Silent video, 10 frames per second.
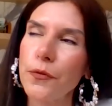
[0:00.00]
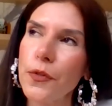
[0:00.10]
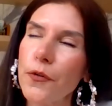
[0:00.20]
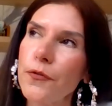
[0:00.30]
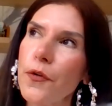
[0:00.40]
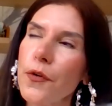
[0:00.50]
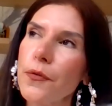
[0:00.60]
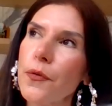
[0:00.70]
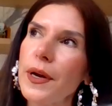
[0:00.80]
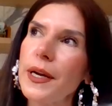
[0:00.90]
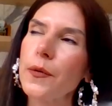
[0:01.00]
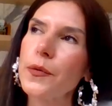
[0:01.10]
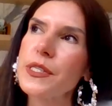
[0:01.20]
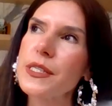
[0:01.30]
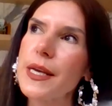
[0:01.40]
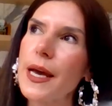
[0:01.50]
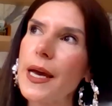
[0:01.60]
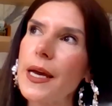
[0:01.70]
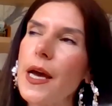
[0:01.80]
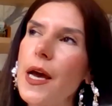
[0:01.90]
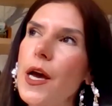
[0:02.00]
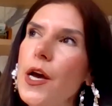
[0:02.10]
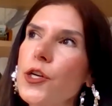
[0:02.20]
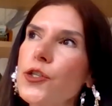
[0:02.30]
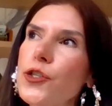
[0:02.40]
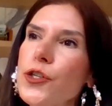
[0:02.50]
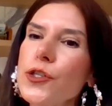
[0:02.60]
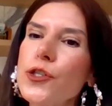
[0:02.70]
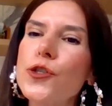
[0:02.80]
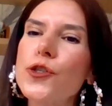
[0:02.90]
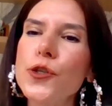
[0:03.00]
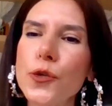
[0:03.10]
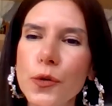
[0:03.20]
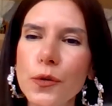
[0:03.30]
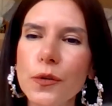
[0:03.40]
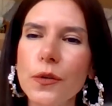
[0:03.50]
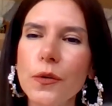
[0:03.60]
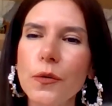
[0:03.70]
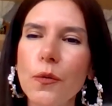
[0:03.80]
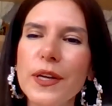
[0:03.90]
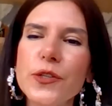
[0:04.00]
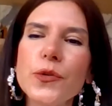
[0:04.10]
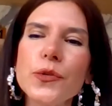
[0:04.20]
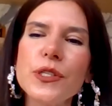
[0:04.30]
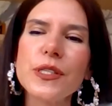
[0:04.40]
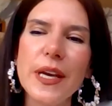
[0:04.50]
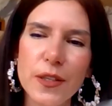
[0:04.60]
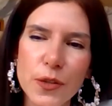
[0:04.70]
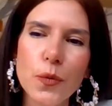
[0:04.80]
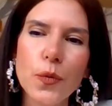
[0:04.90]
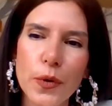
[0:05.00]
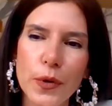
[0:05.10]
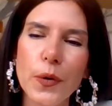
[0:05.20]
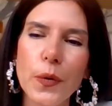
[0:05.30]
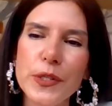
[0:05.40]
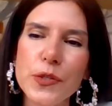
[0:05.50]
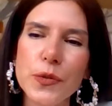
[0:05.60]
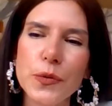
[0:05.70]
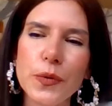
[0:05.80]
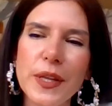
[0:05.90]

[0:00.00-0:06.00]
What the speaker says: But the fourth one, I would say, just do what you said you were going to do.